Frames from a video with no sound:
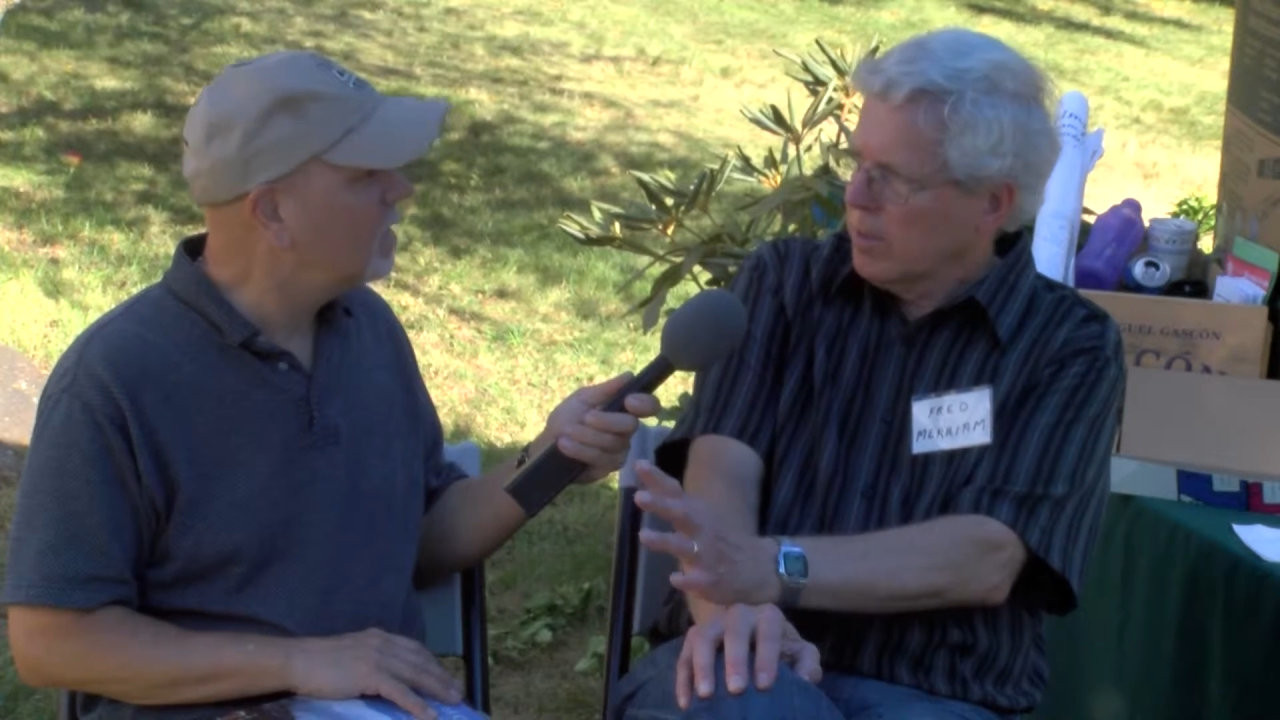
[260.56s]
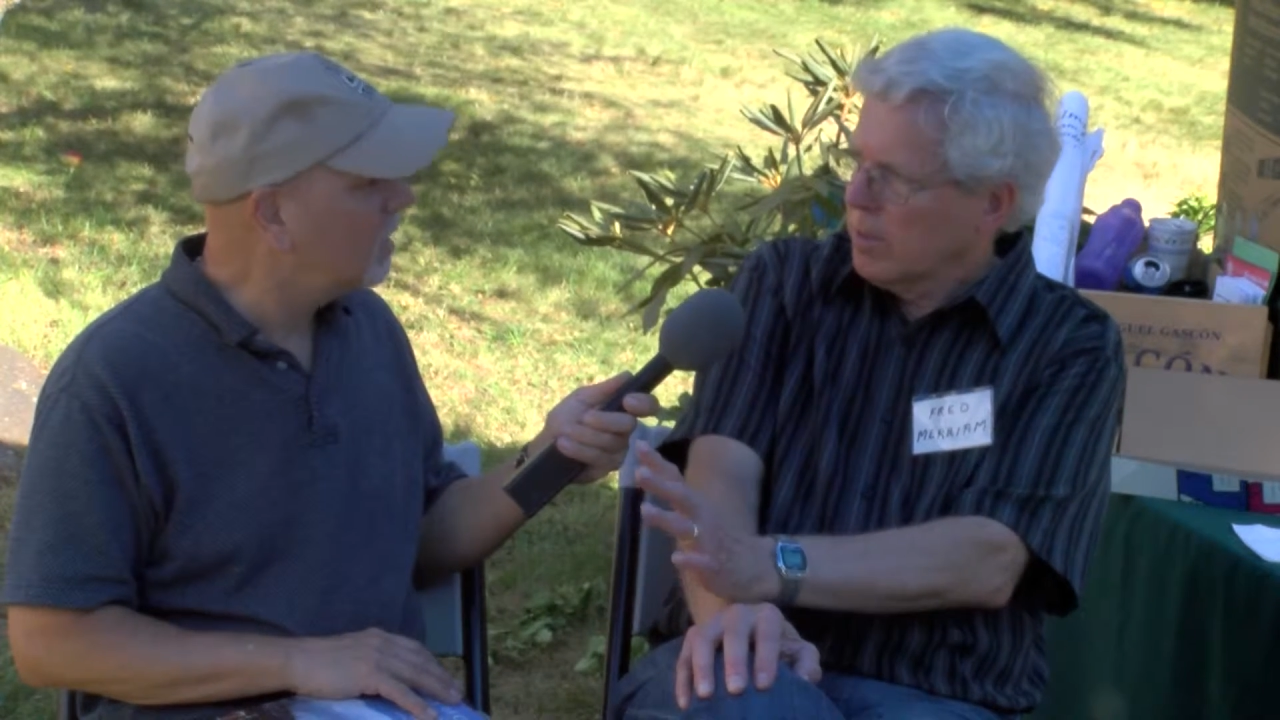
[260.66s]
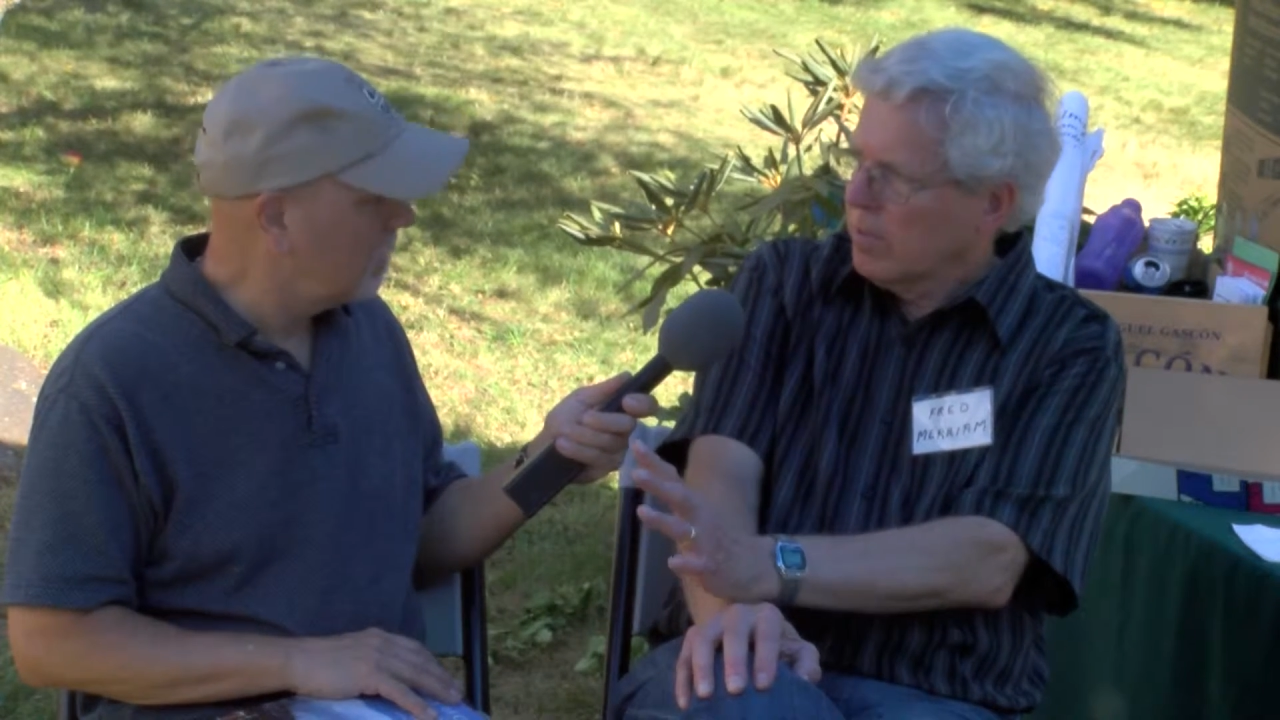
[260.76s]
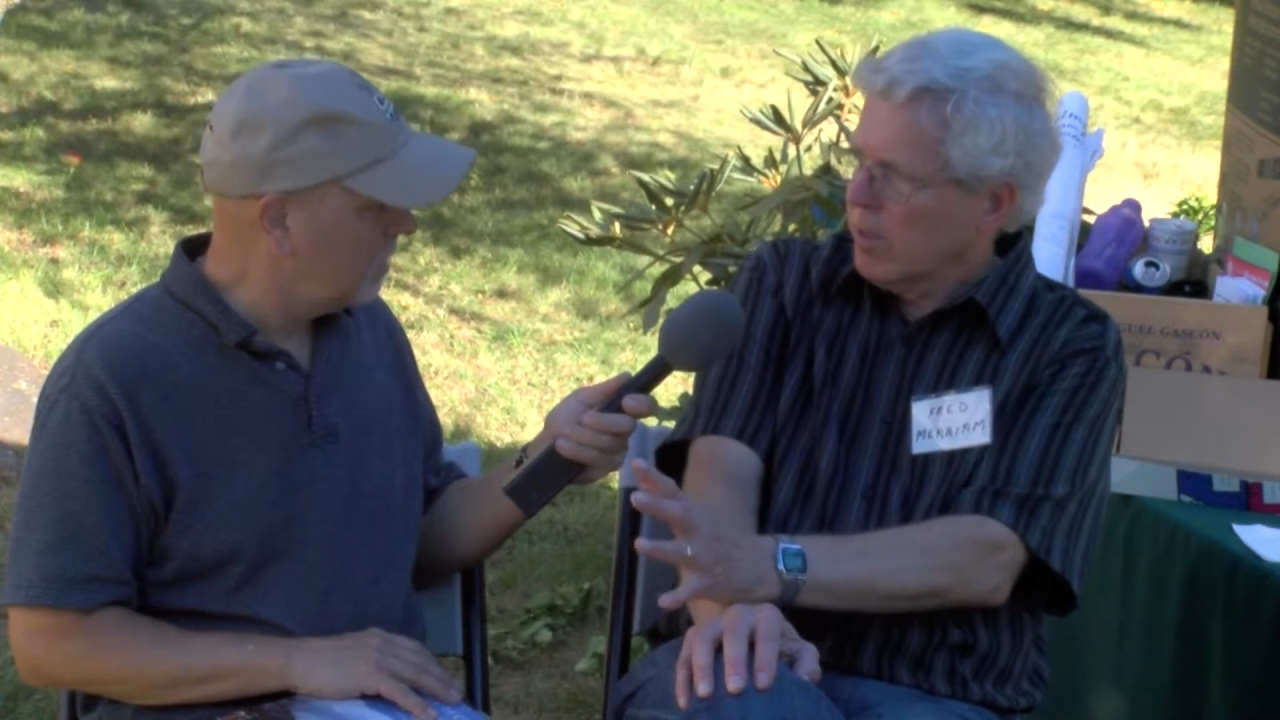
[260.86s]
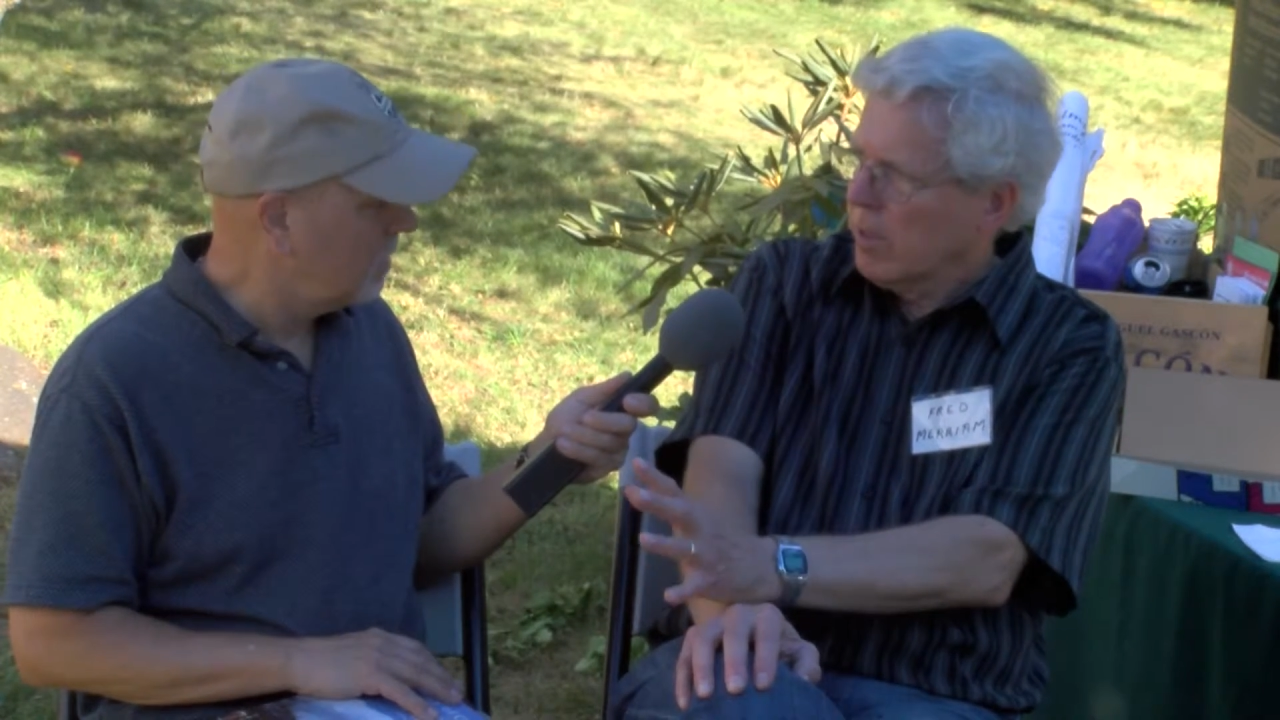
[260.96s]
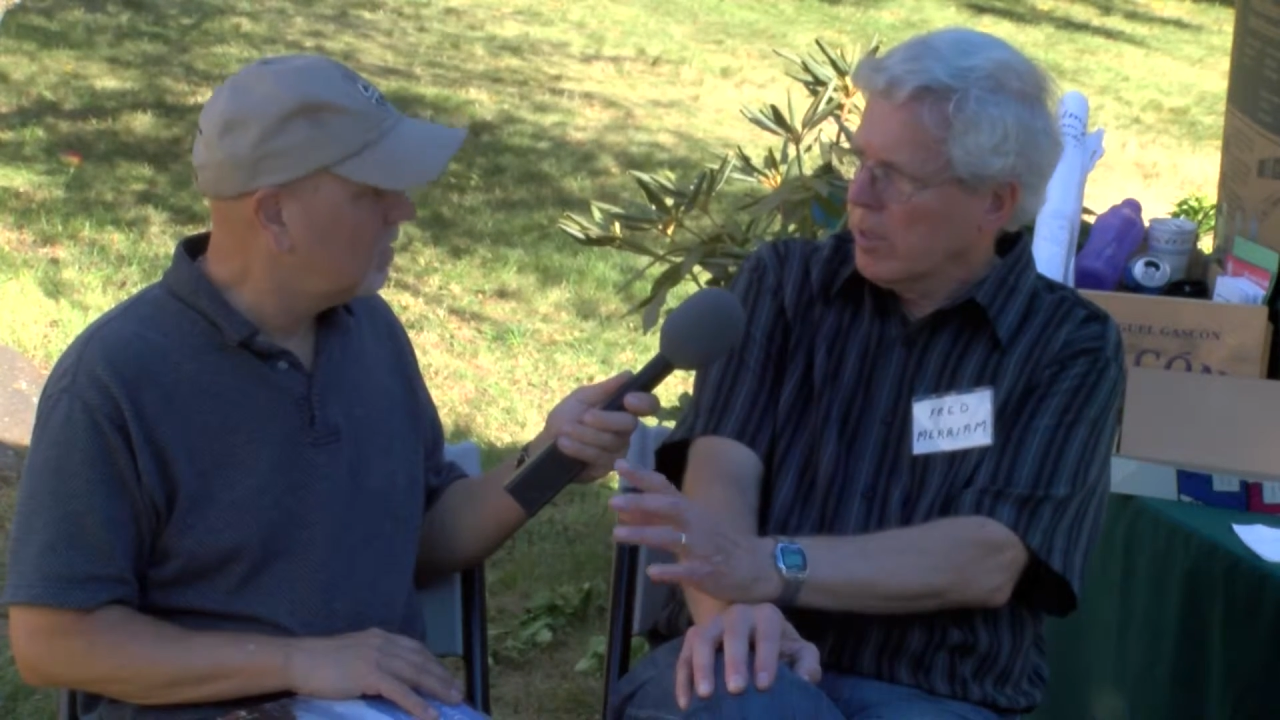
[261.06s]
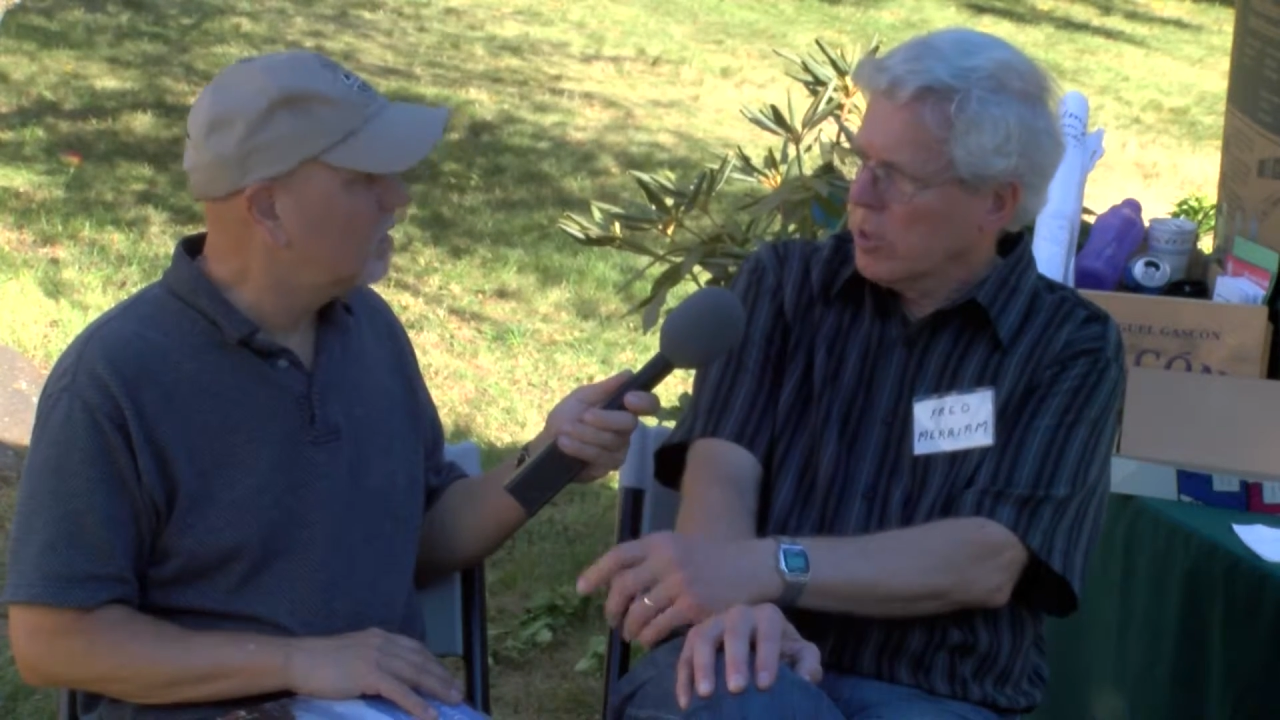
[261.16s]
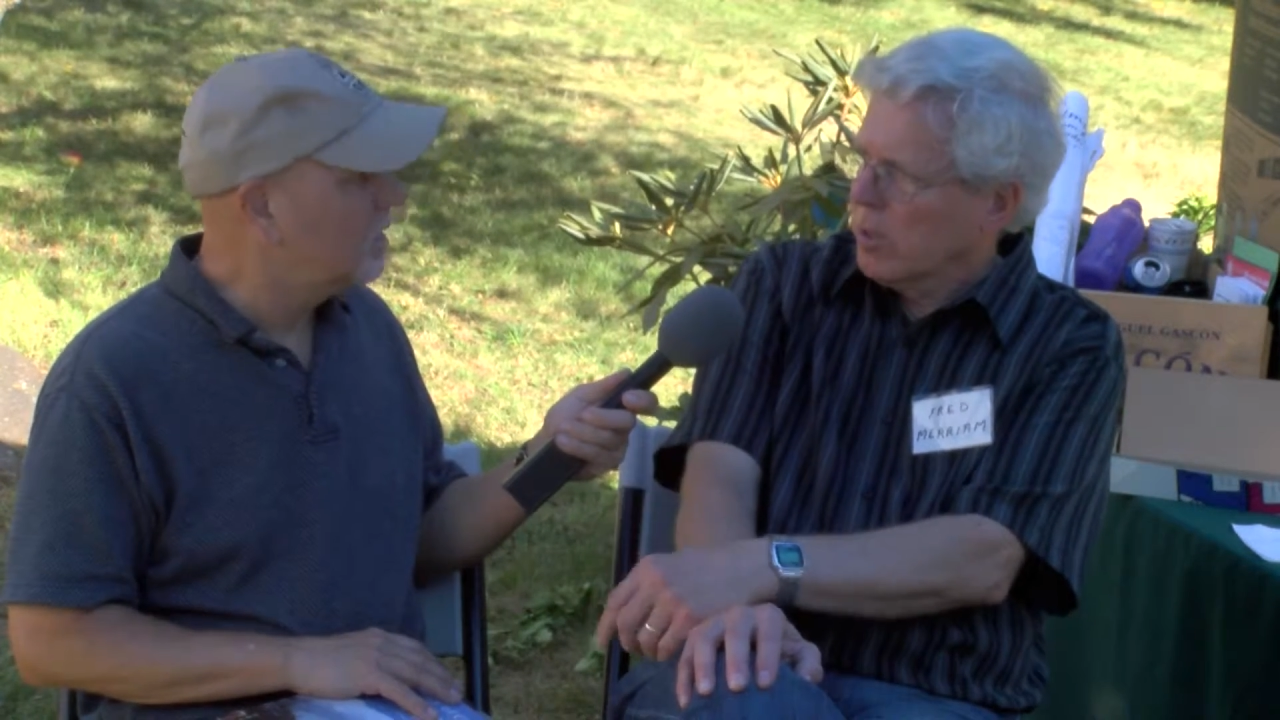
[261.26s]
to various